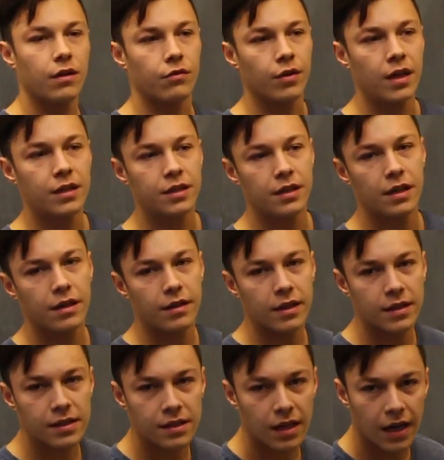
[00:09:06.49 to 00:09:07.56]
re-engineer
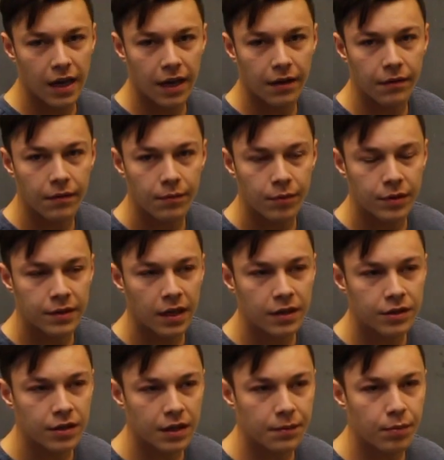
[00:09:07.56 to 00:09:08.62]
this and
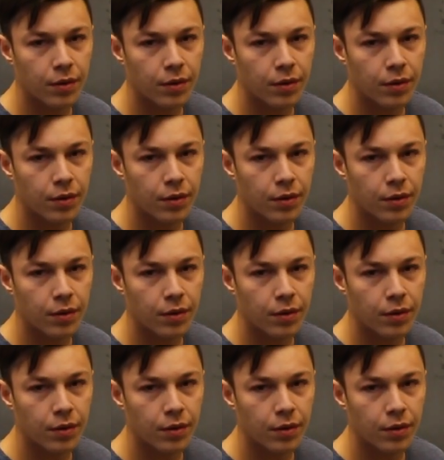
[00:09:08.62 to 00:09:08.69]
potentially